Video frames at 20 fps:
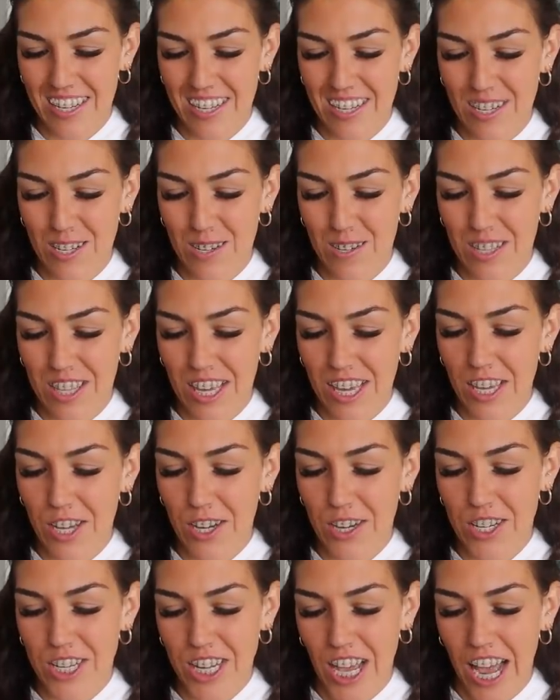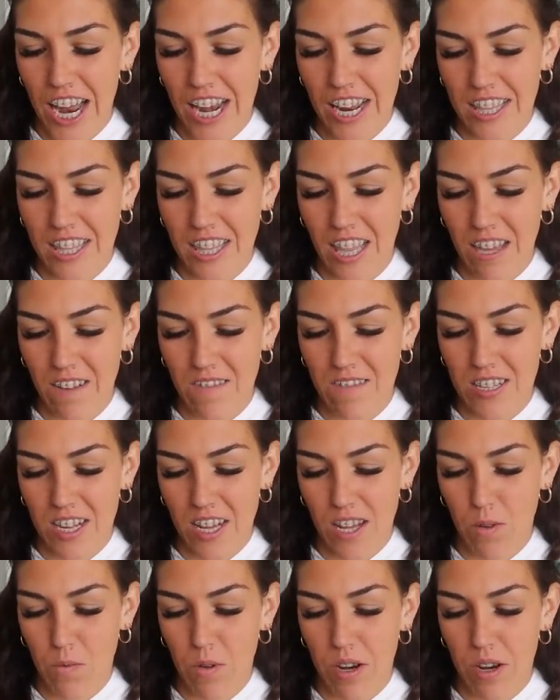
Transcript: do you think your diet and lifestyle